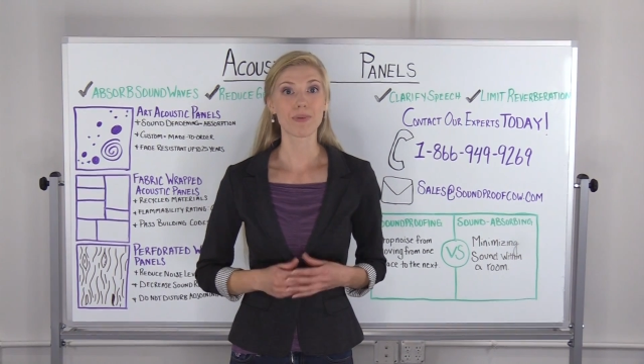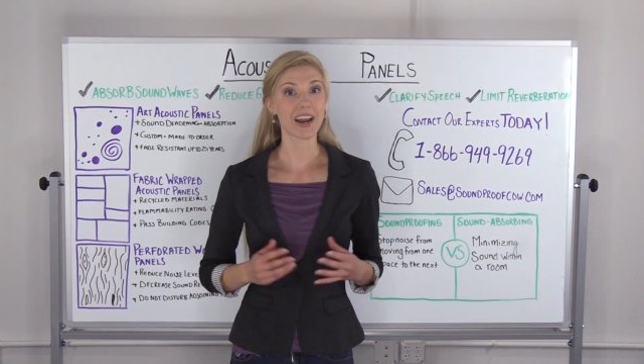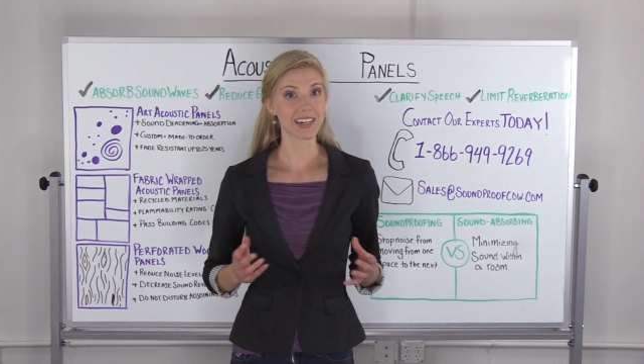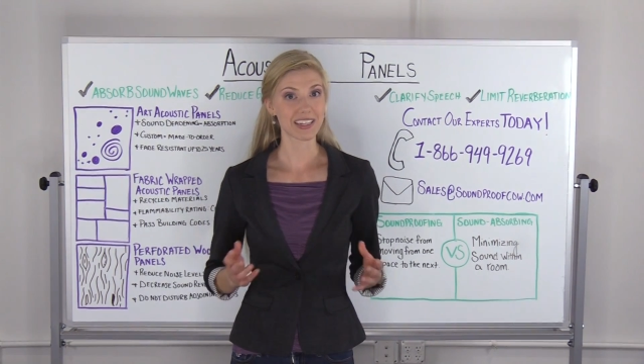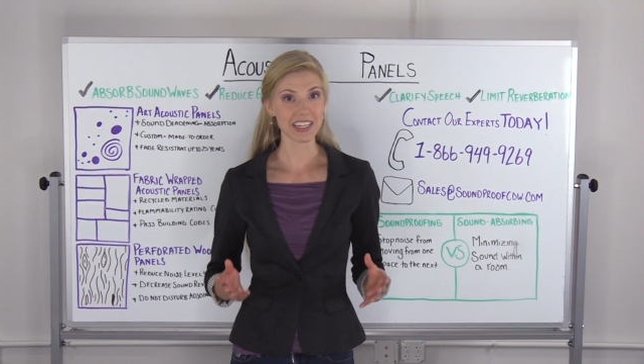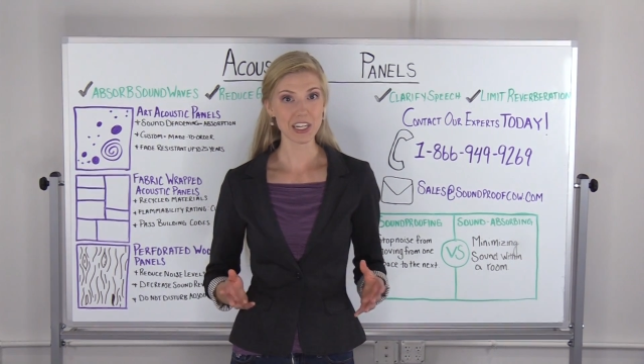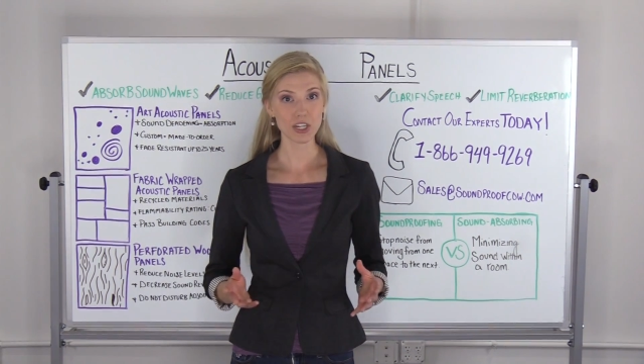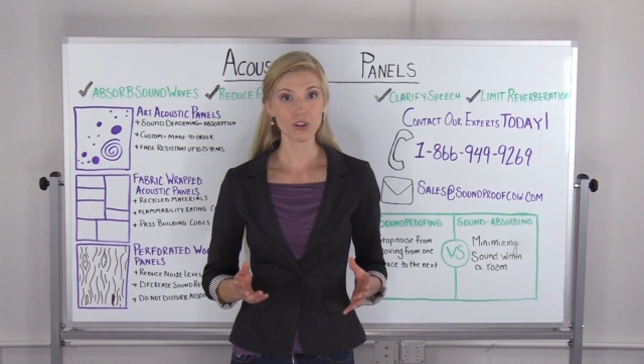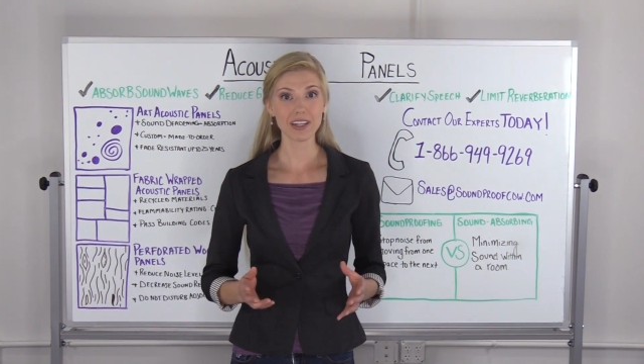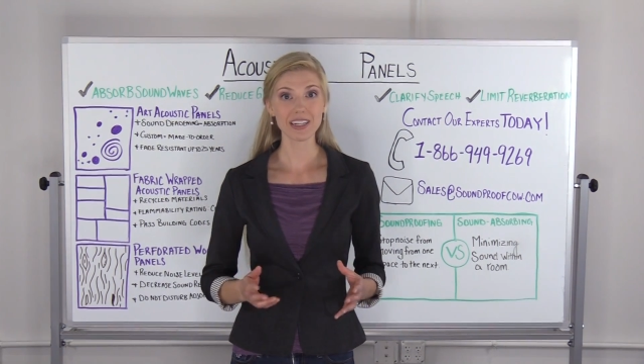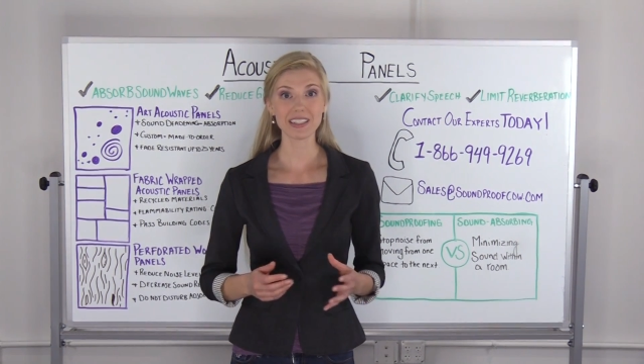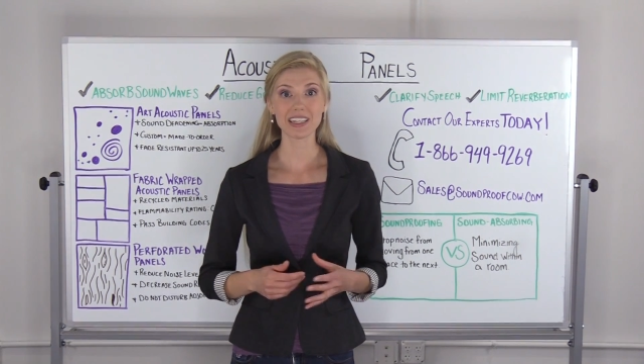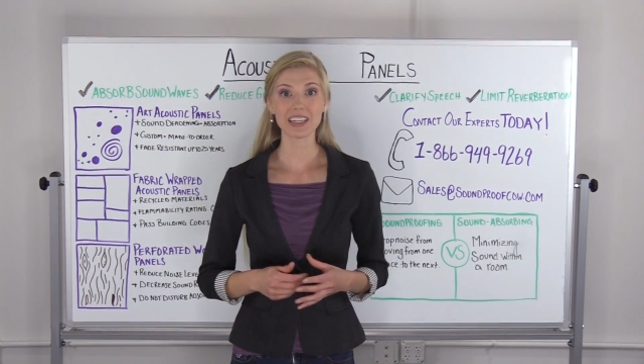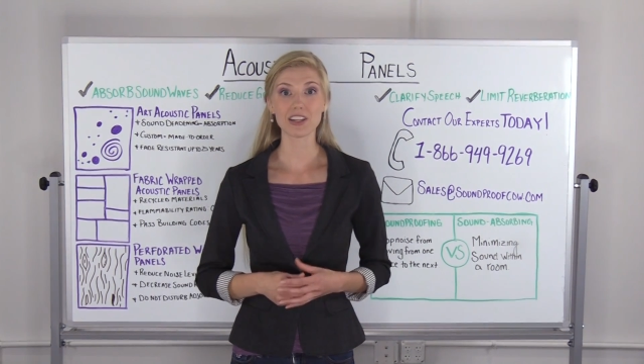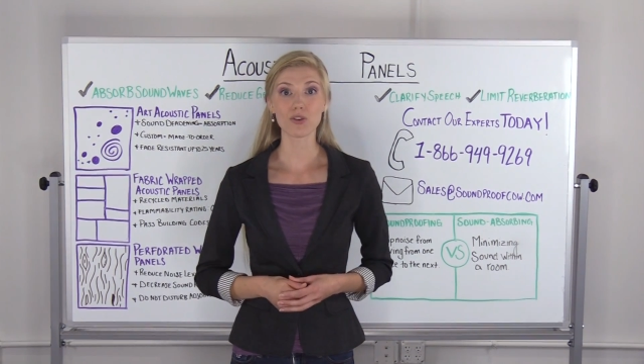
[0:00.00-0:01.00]
by
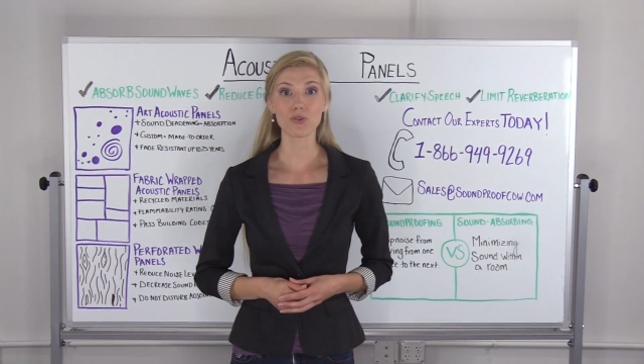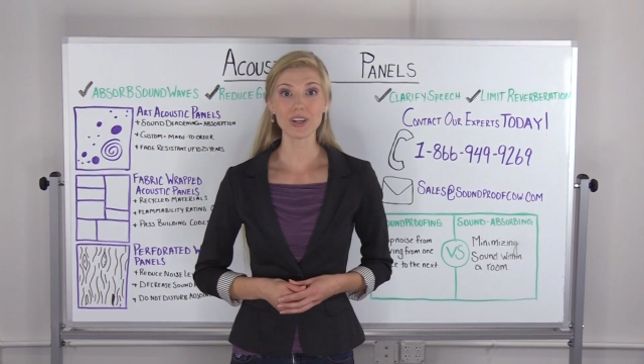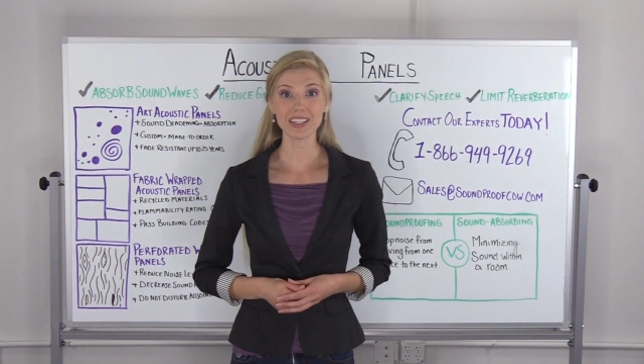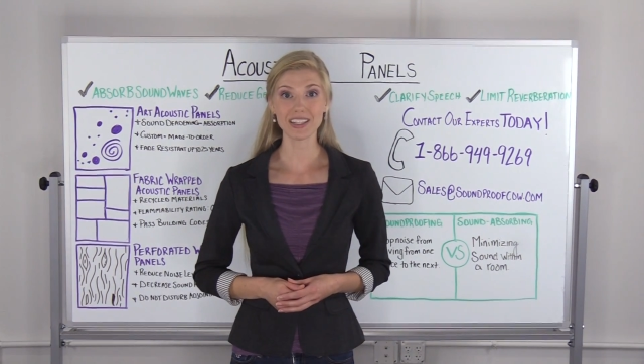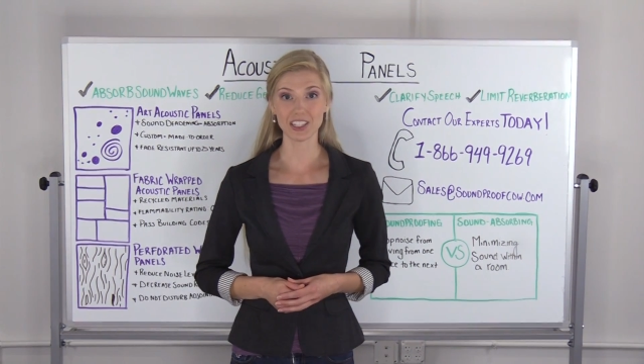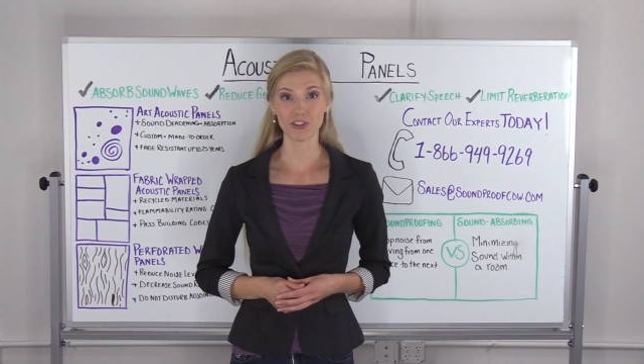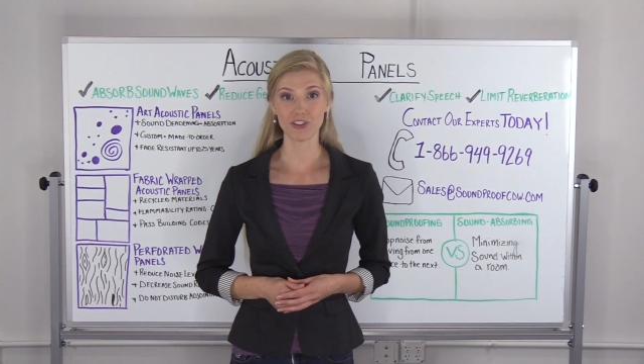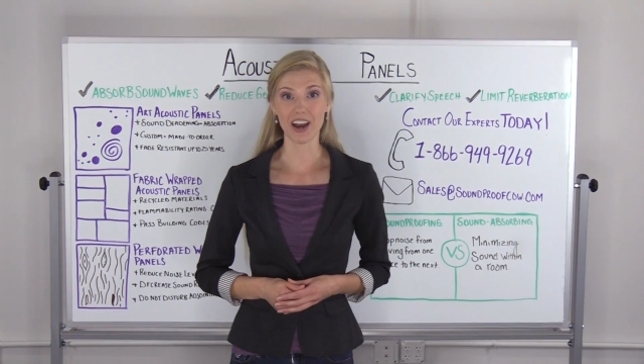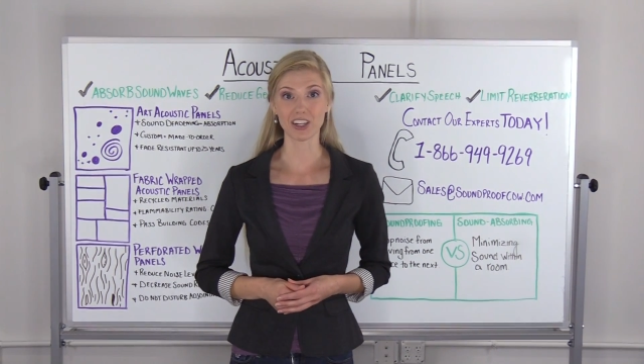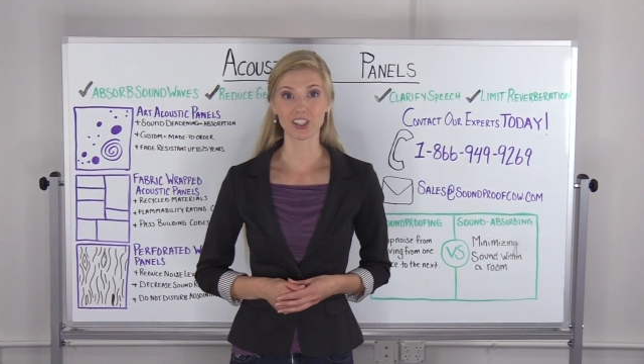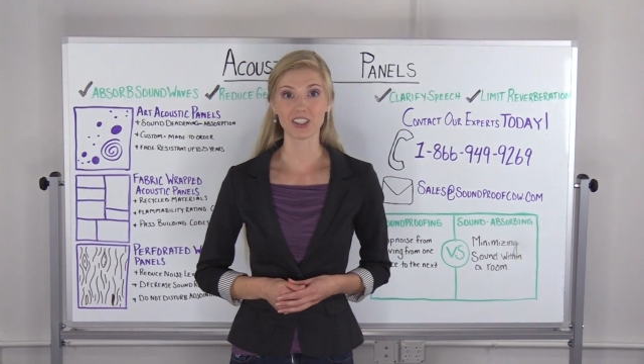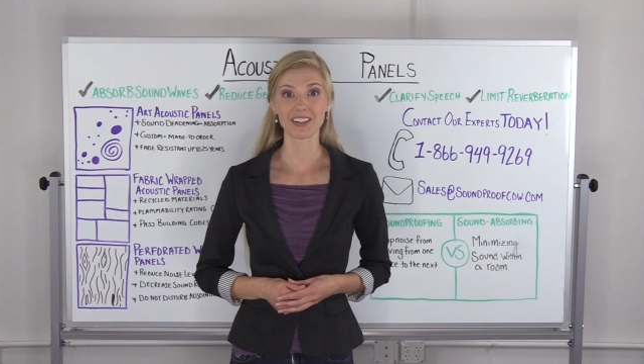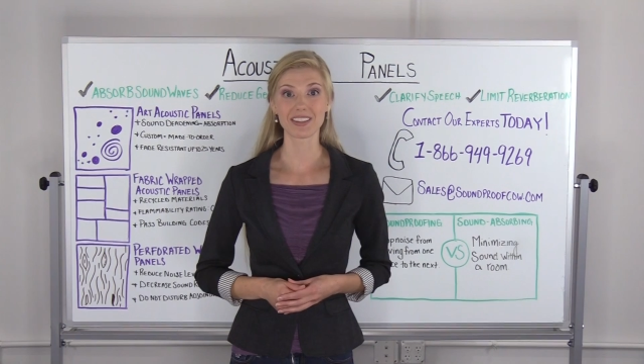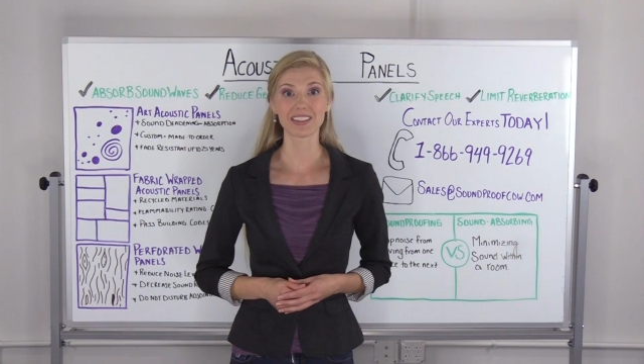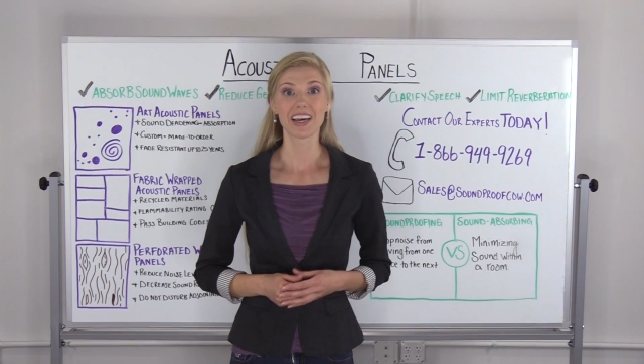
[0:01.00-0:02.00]
decreasing noise
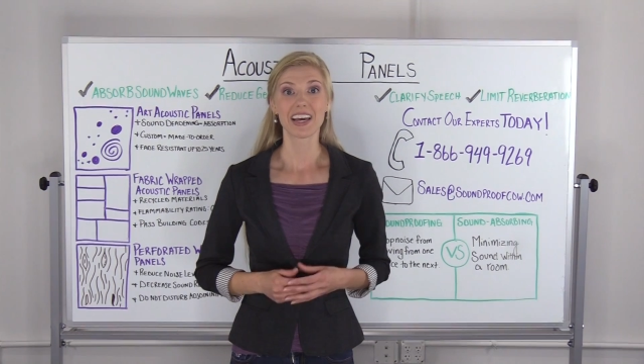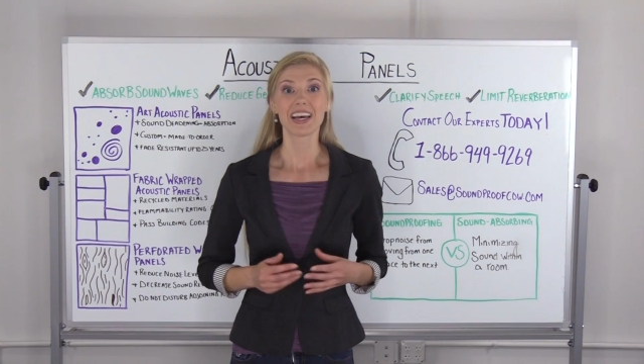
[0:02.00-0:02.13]
distractions,